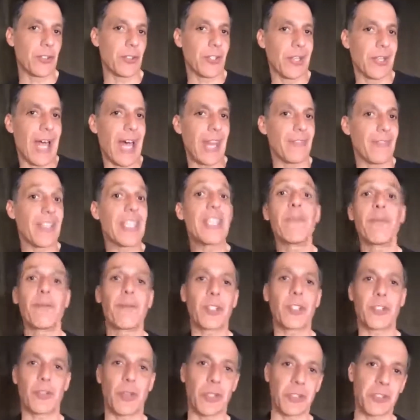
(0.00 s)
there's a lot of
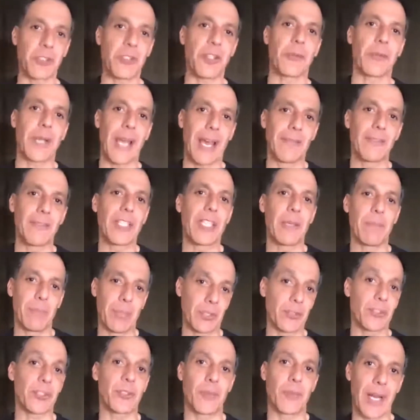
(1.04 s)
infrastructure that would have to
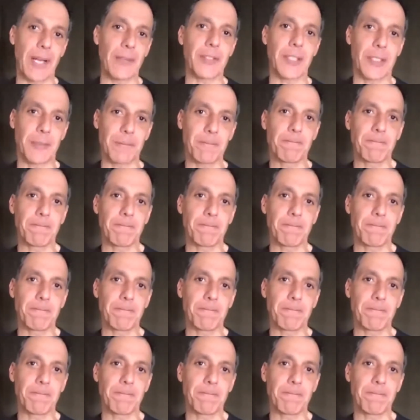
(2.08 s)
get built around it.